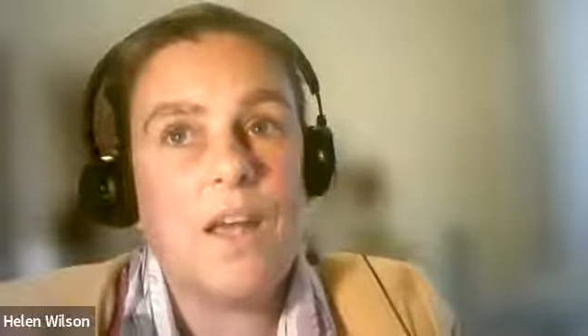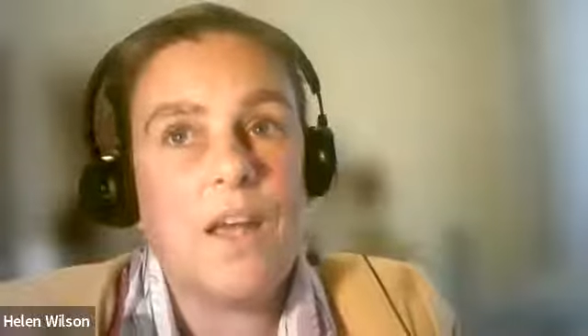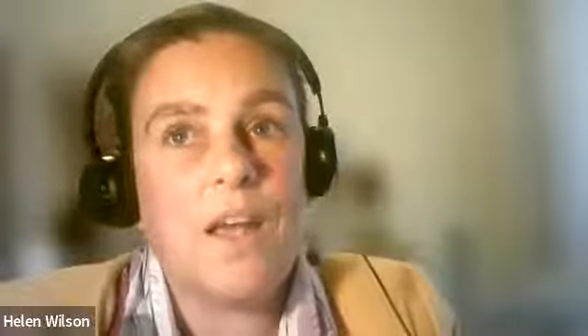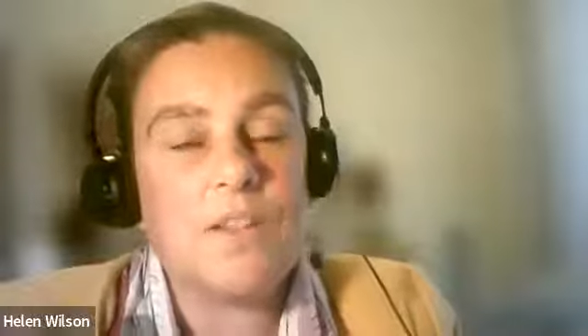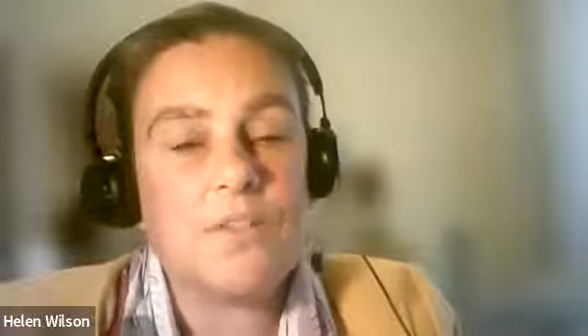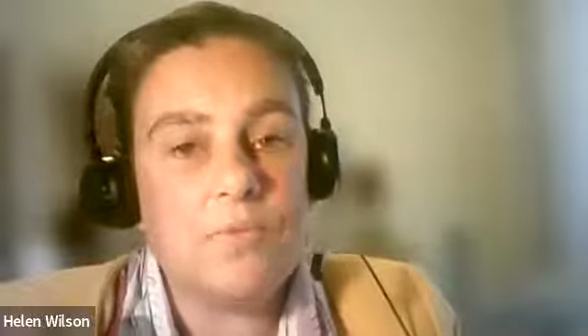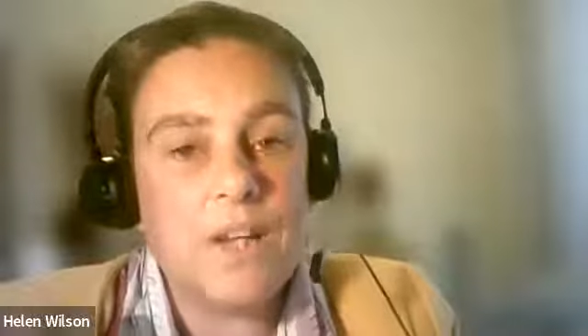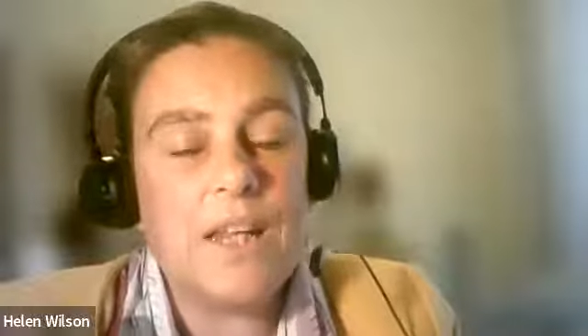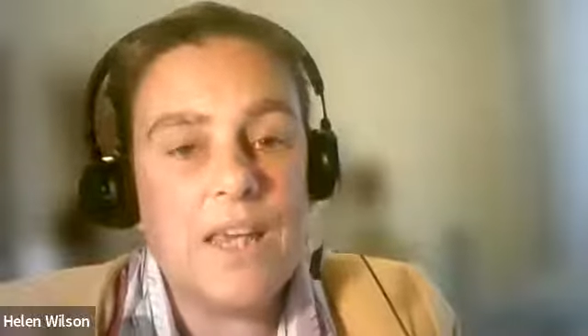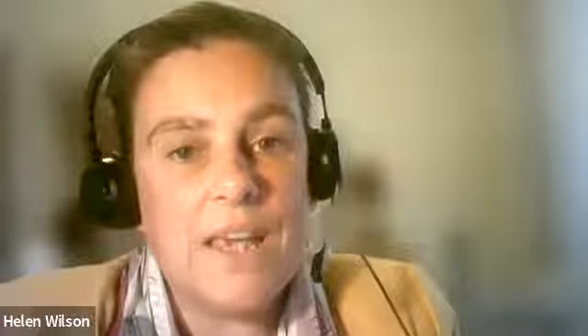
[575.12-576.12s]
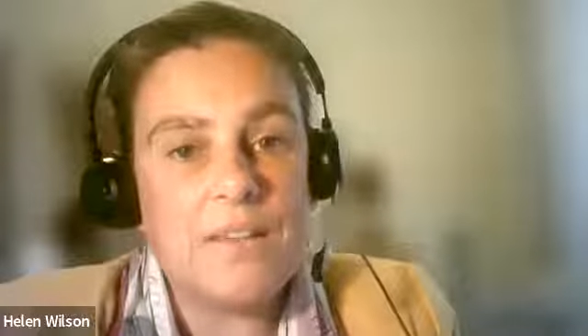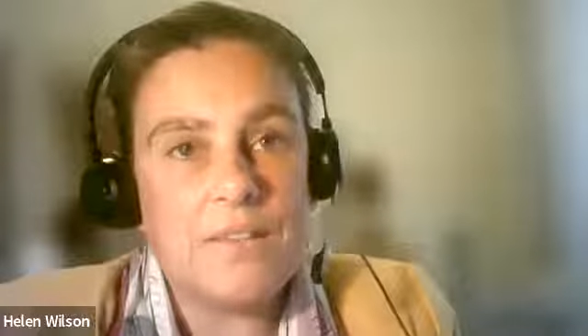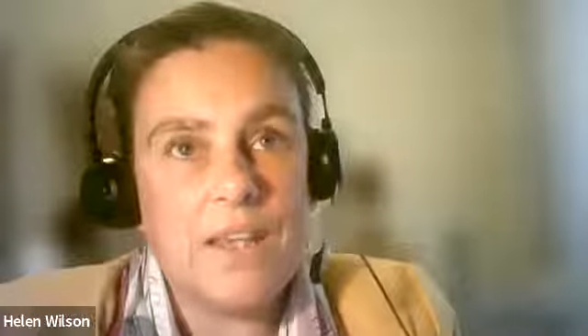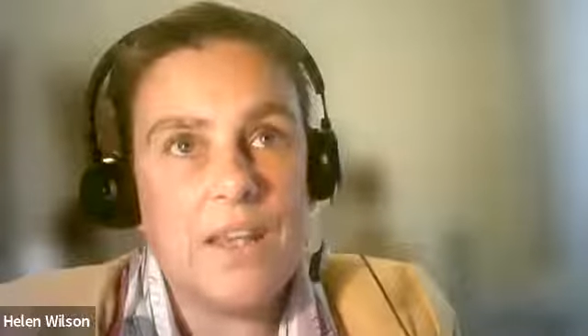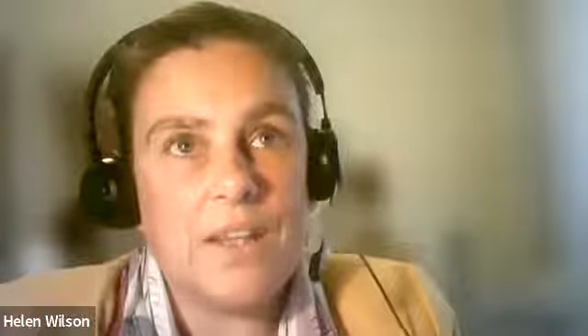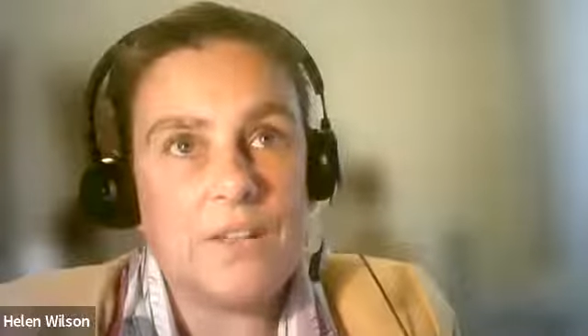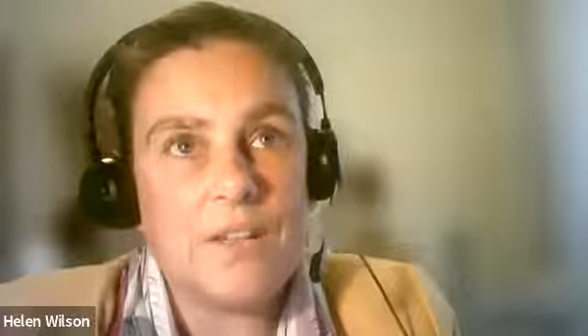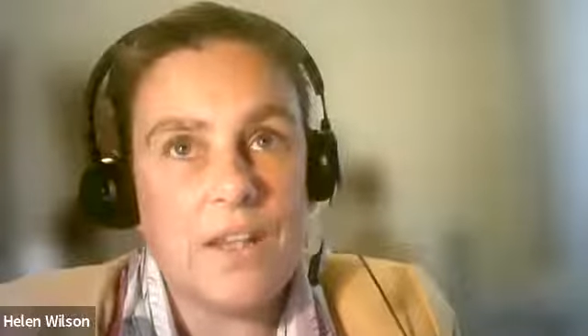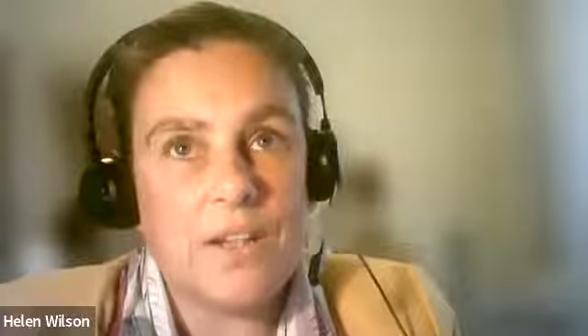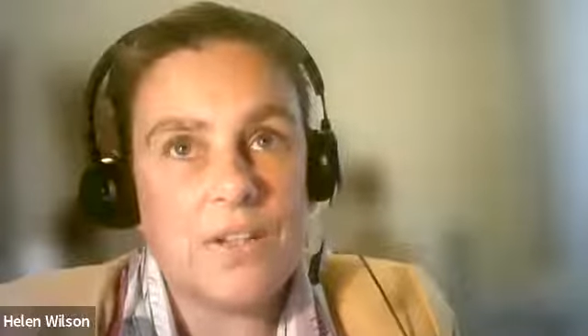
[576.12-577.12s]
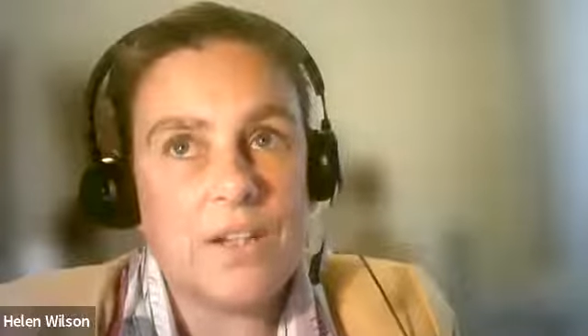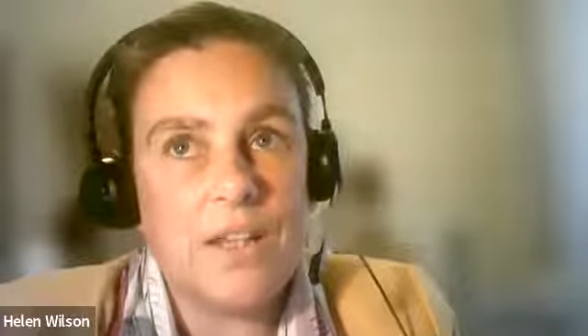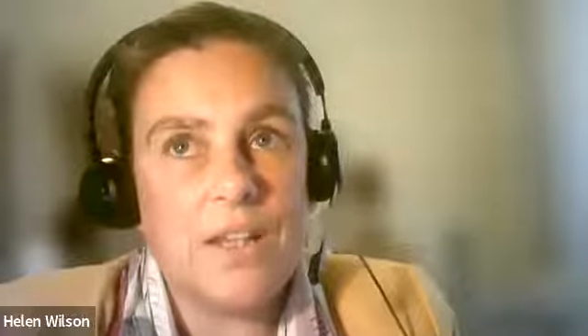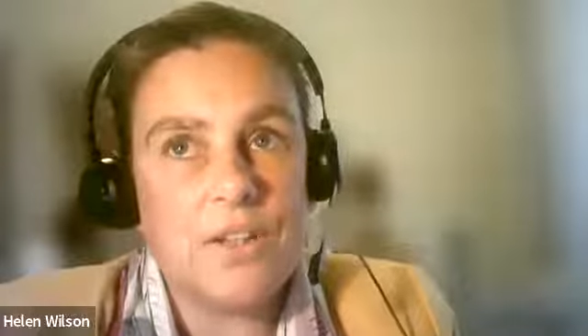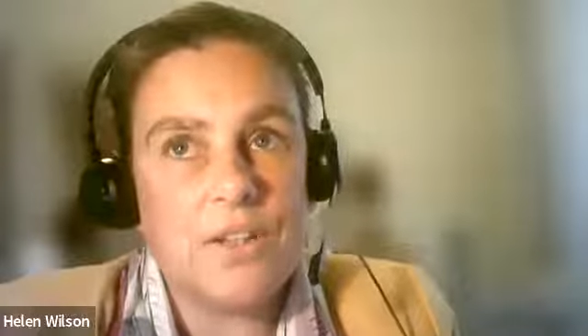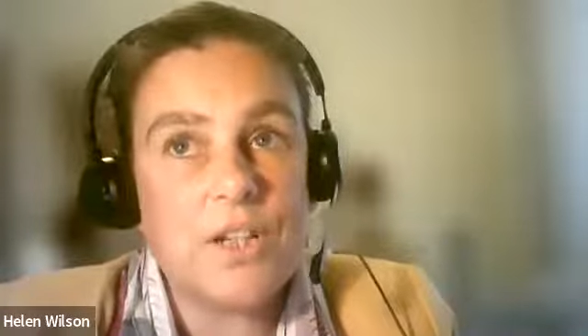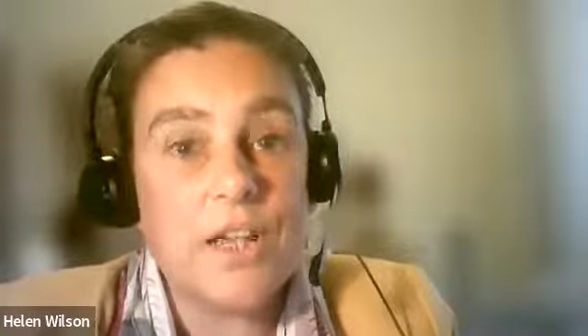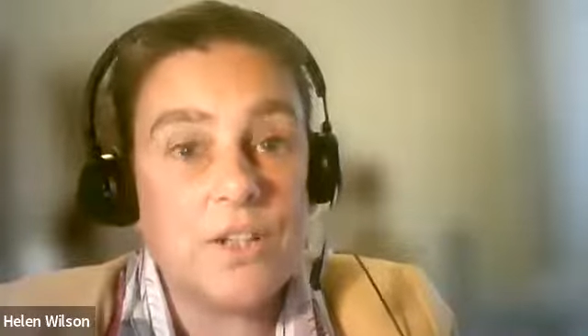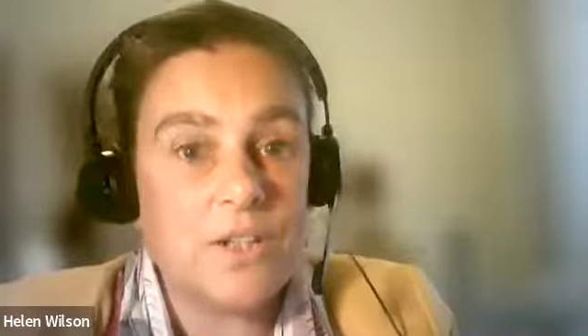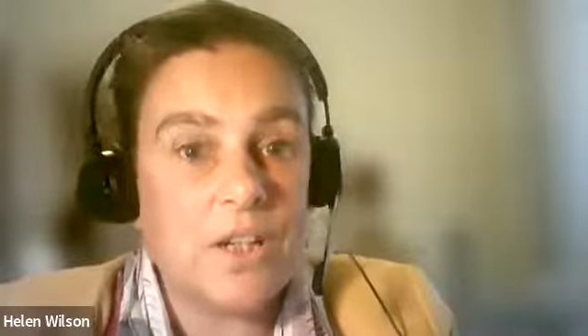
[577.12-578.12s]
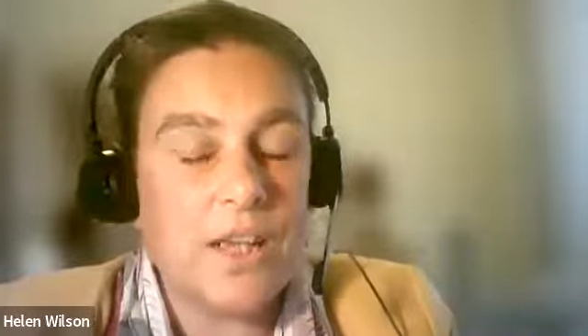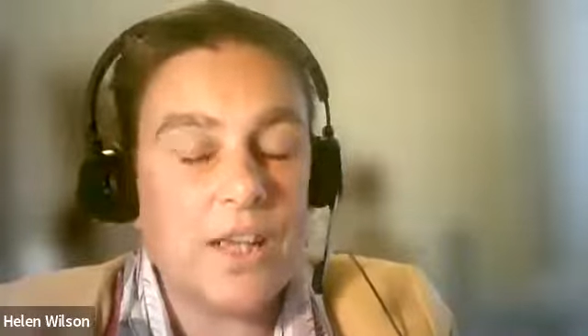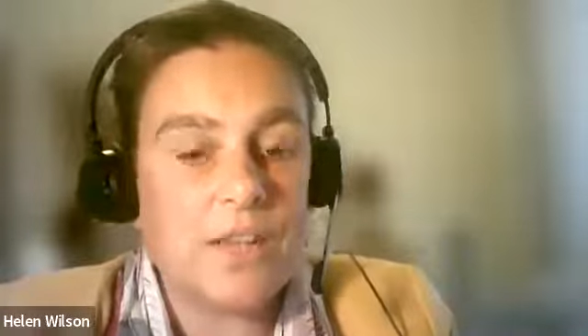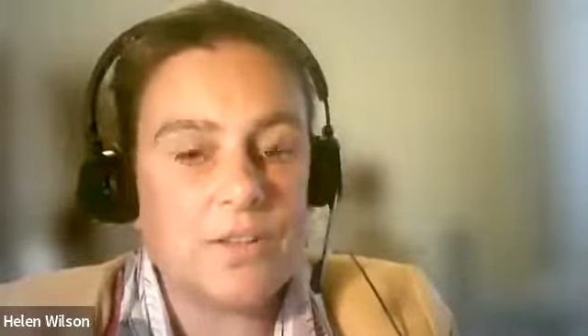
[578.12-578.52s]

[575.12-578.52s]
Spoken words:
And it's really easy to actually change a link.